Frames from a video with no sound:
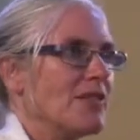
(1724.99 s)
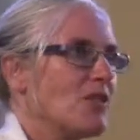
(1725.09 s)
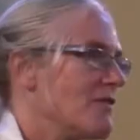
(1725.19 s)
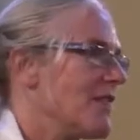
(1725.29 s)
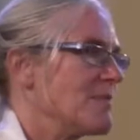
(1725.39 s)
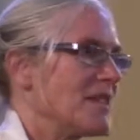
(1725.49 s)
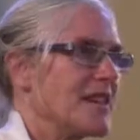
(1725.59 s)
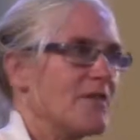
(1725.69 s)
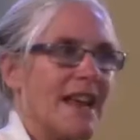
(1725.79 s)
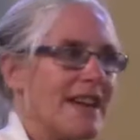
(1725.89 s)
and not inflict
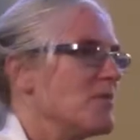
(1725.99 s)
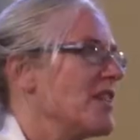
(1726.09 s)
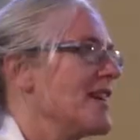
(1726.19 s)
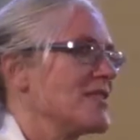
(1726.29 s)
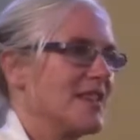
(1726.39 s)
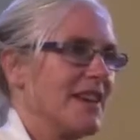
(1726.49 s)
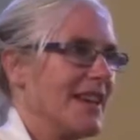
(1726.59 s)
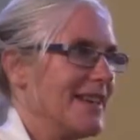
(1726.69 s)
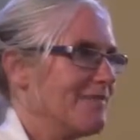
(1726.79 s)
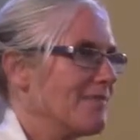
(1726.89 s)
myself on anybody else today.